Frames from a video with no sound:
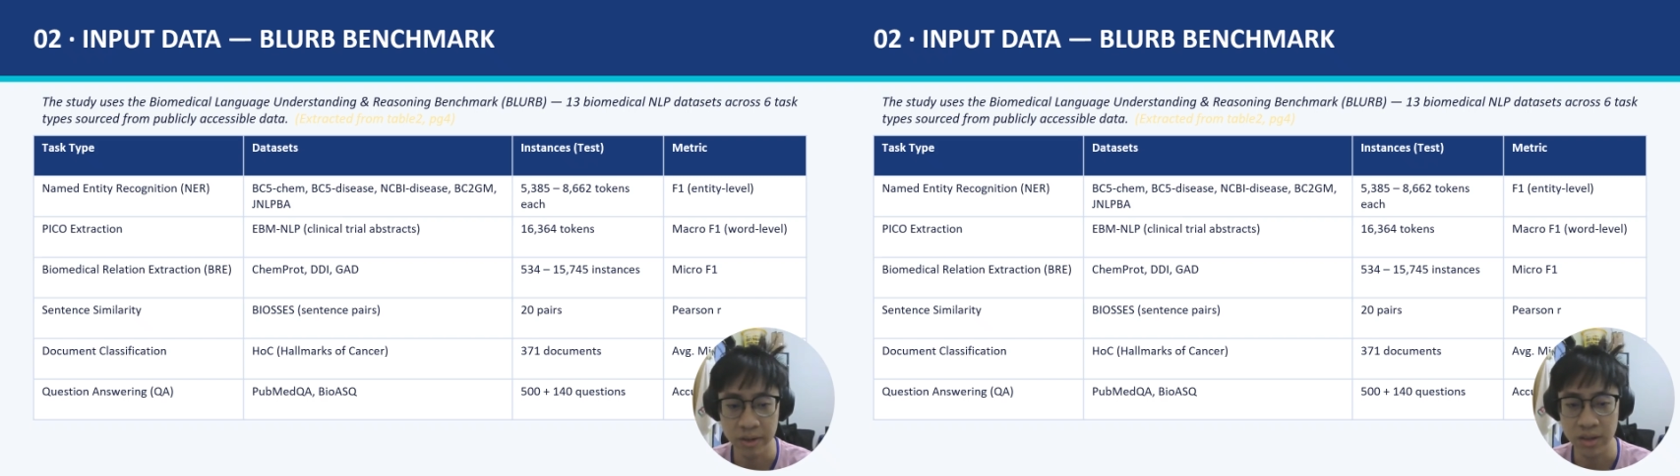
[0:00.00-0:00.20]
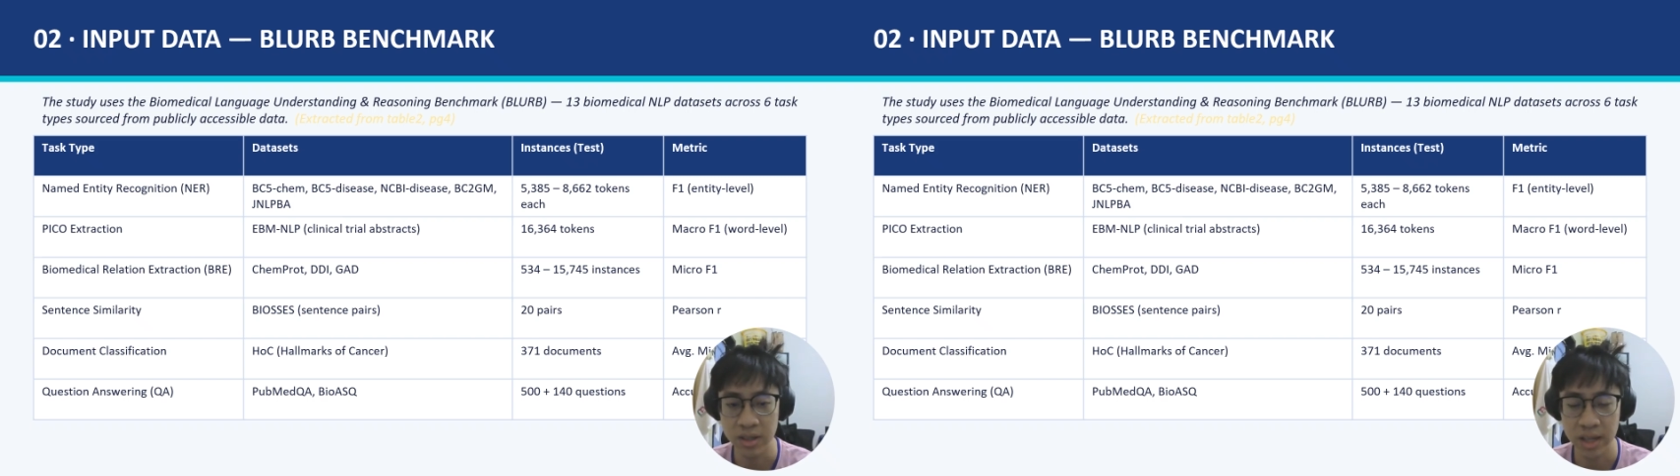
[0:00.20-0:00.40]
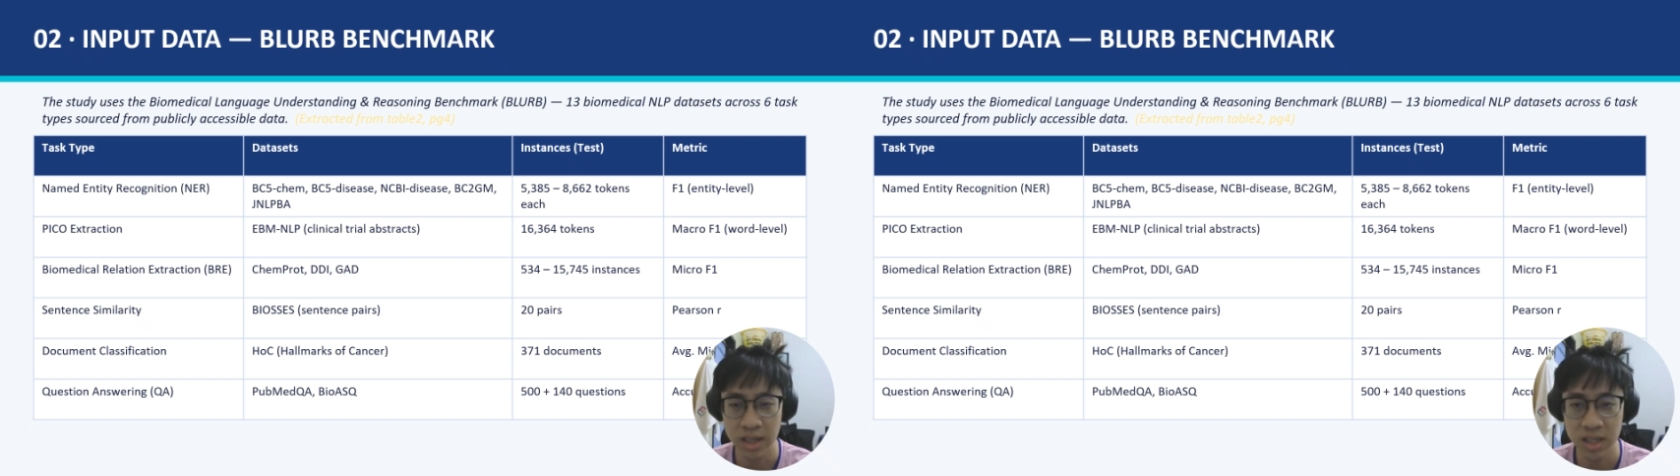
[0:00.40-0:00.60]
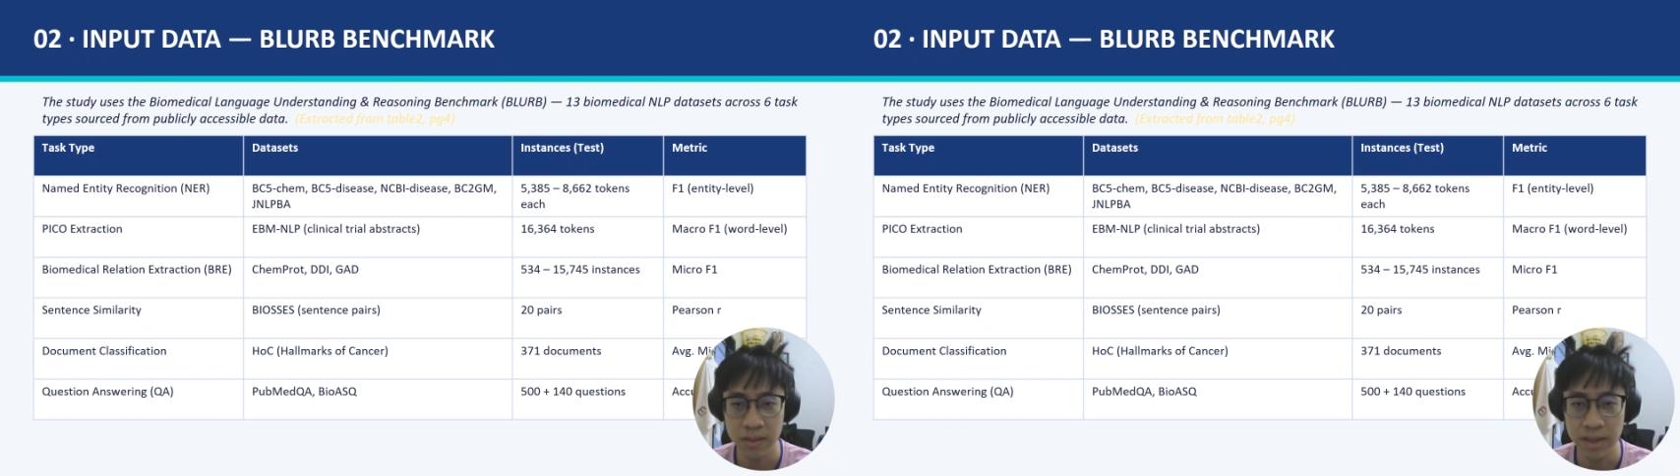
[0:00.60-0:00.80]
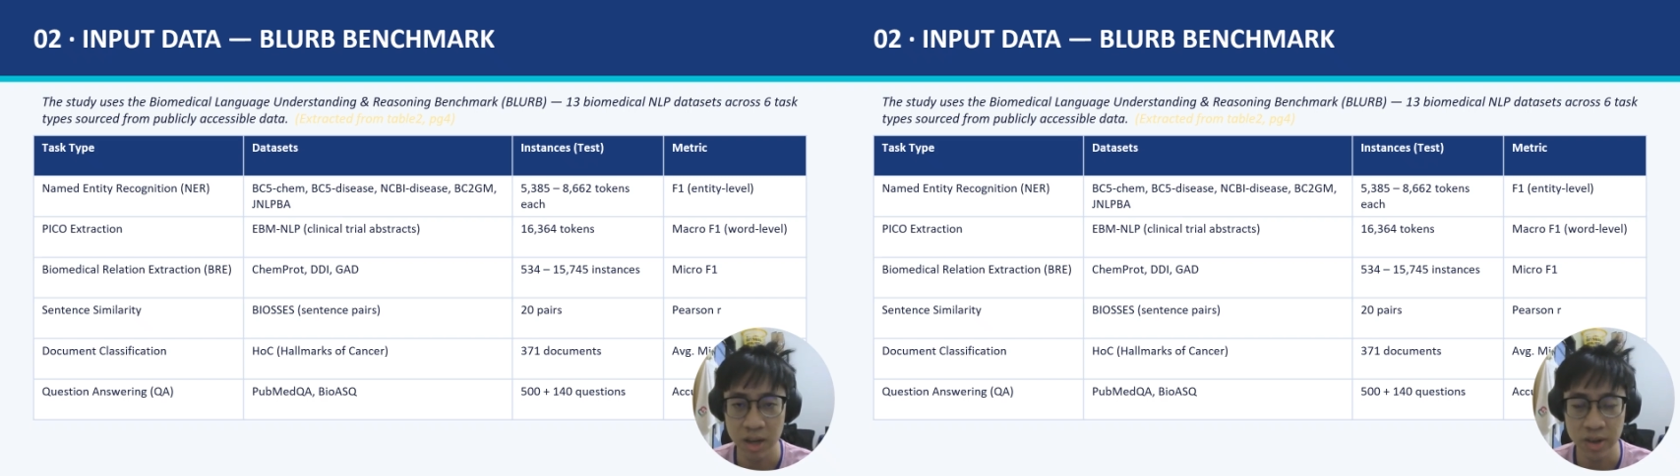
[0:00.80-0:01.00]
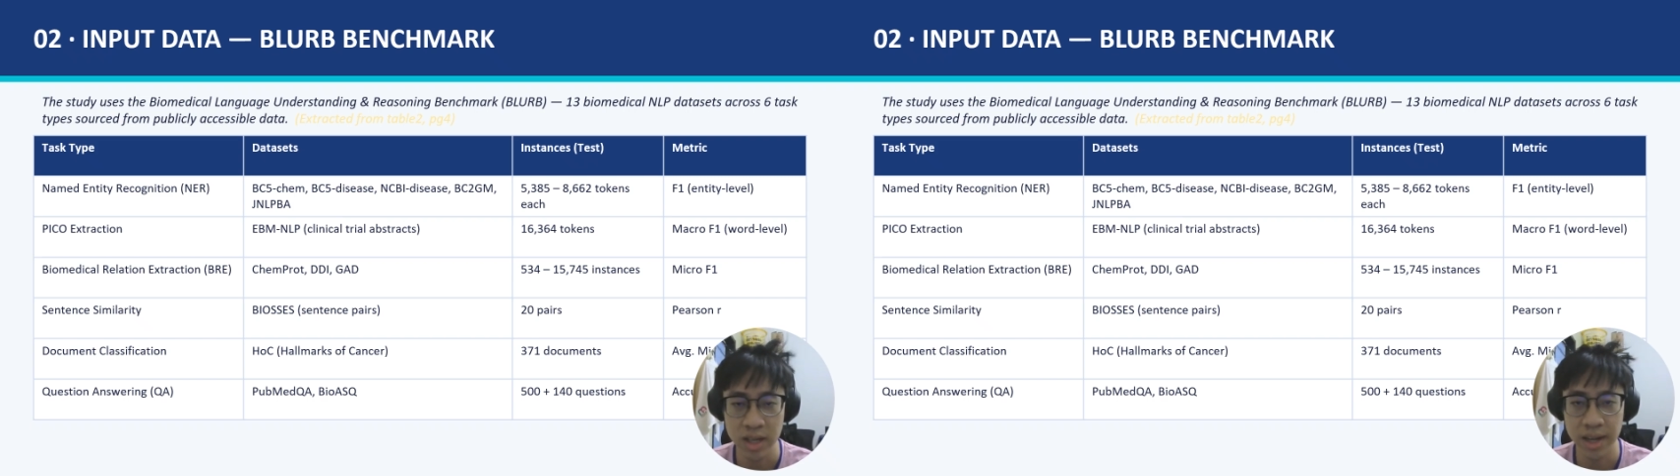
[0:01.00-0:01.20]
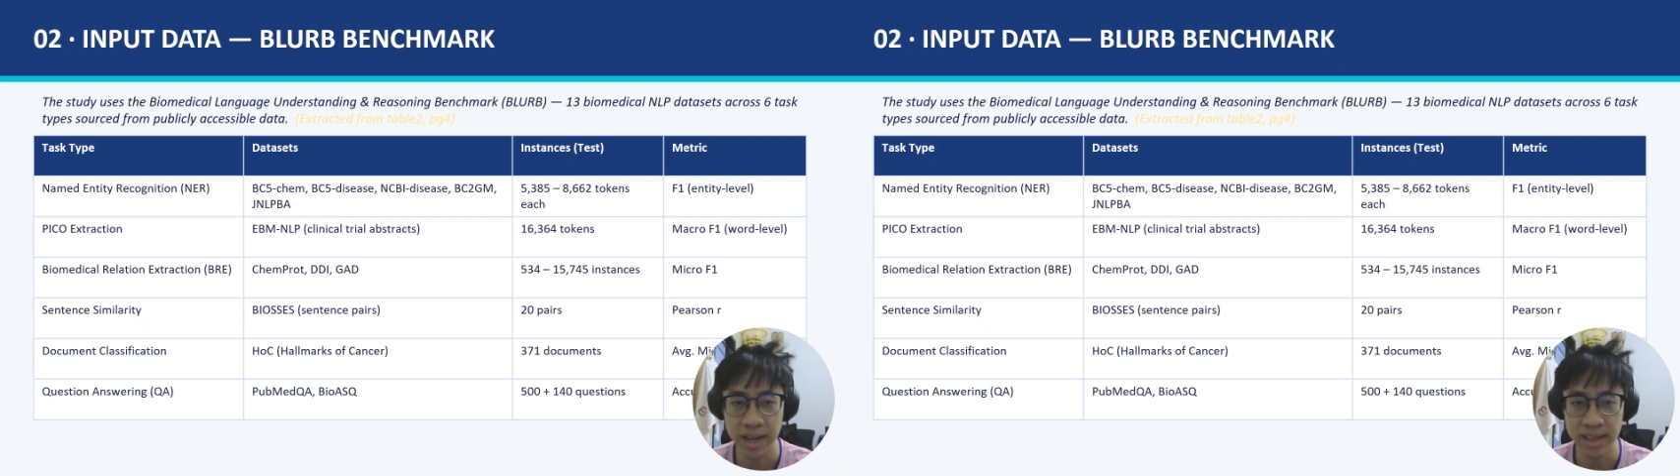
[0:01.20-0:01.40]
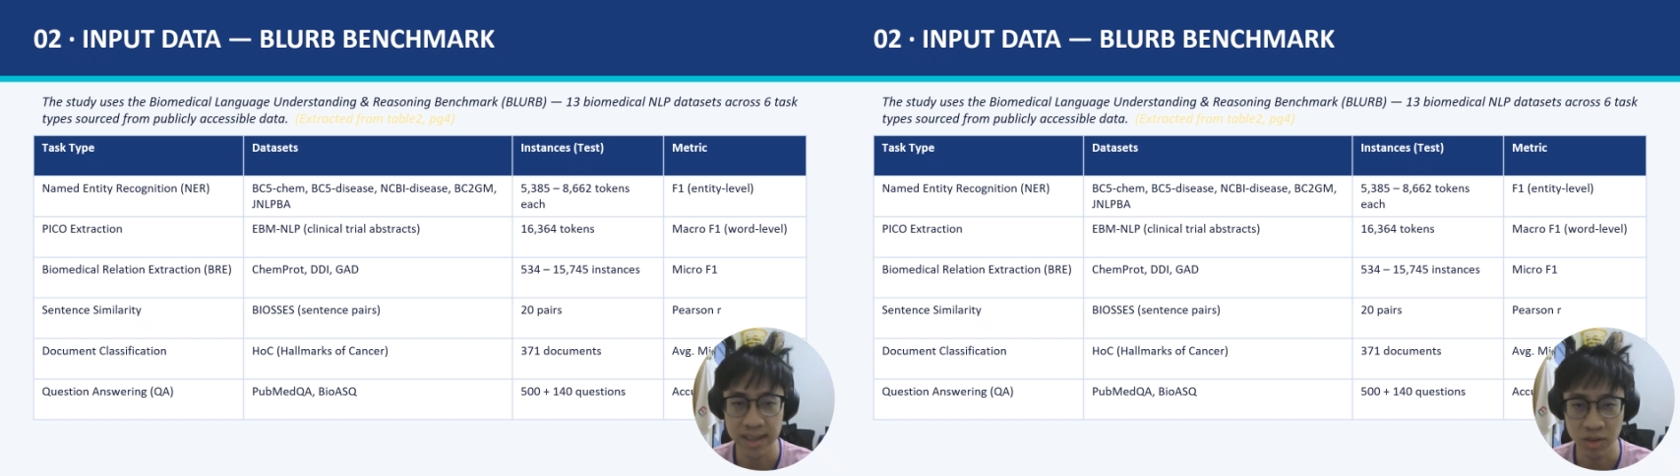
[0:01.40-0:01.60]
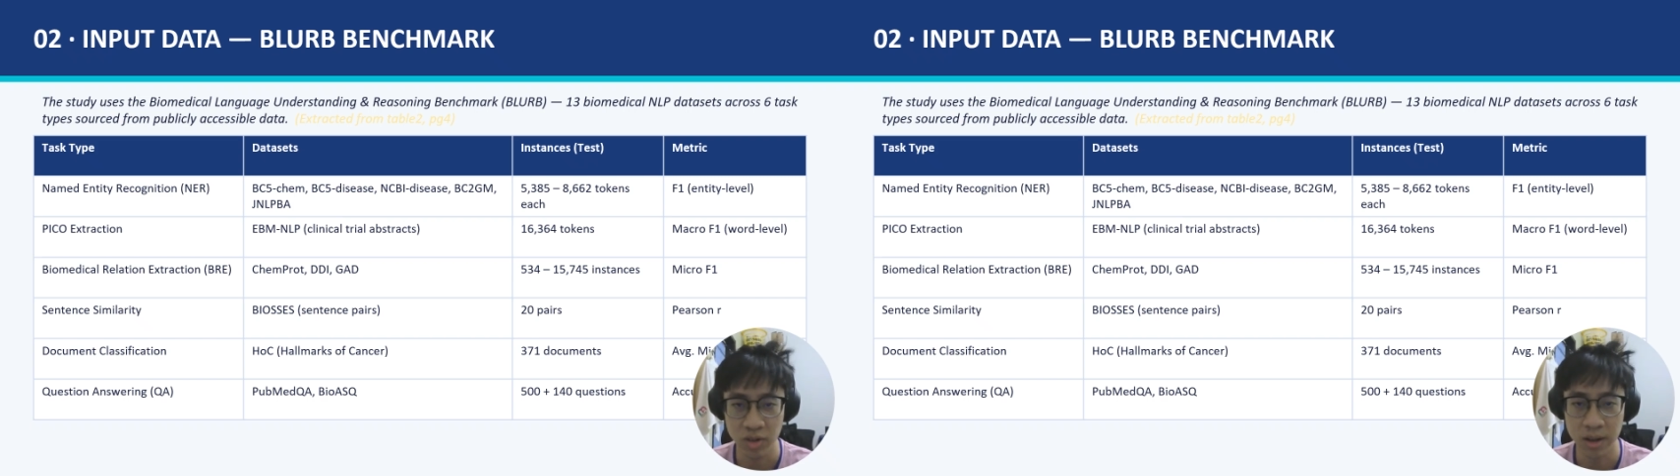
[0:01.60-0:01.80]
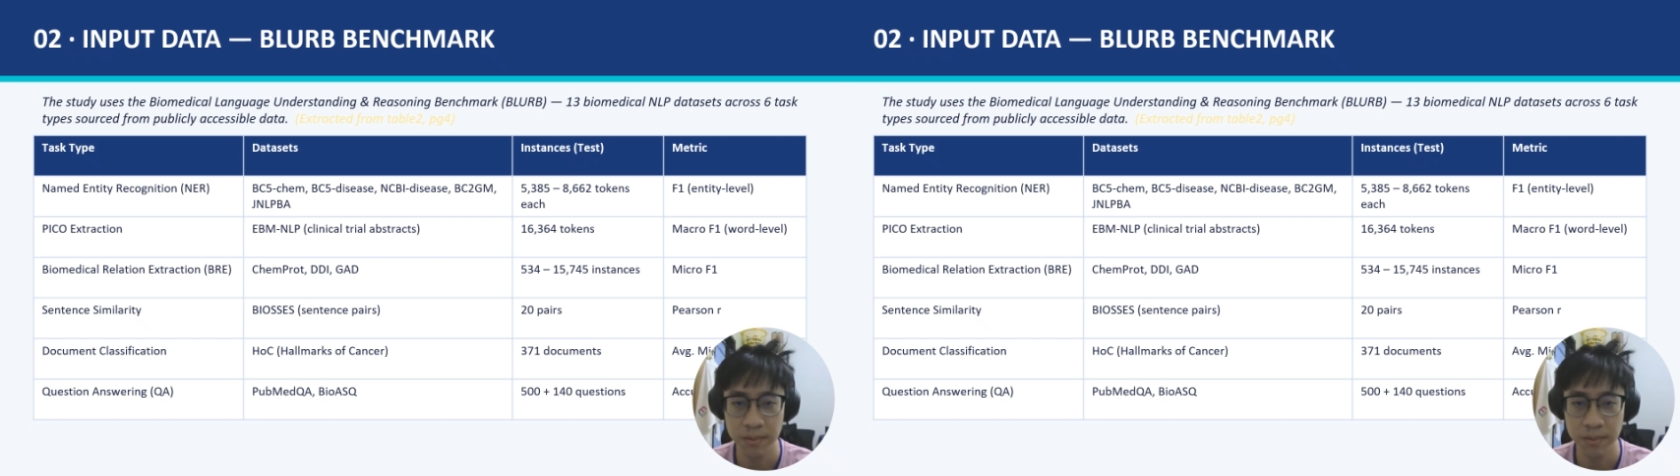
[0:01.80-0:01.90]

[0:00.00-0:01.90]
for sentence similarity, and etc.